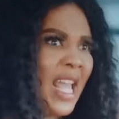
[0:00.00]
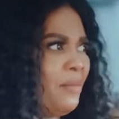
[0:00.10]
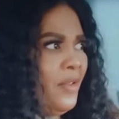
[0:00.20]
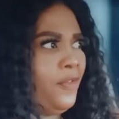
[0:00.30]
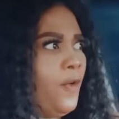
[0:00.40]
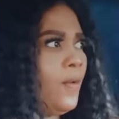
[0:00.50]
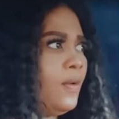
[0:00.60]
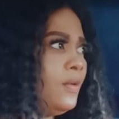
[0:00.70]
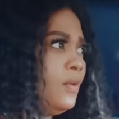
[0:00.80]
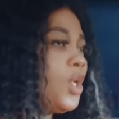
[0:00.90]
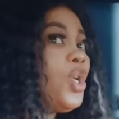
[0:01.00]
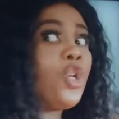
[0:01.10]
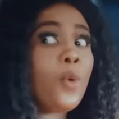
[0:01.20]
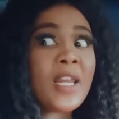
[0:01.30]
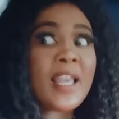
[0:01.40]
that before. You
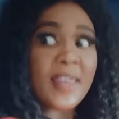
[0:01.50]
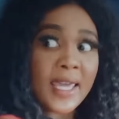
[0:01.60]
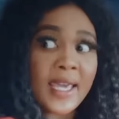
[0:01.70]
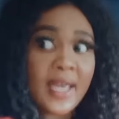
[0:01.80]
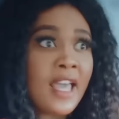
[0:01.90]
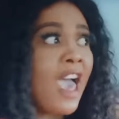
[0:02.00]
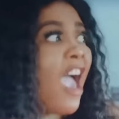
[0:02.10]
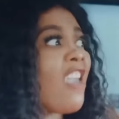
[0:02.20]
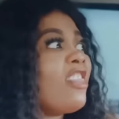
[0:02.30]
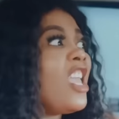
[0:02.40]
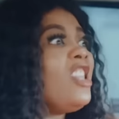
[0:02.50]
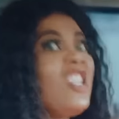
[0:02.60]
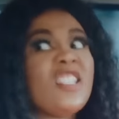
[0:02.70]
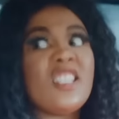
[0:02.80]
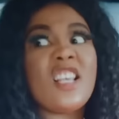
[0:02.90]
know what I think? I think
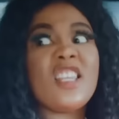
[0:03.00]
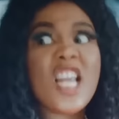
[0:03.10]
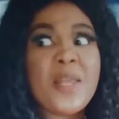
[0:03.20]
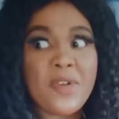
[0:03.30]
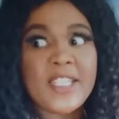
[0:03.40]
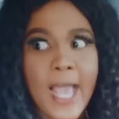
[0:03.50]
this is a deliberate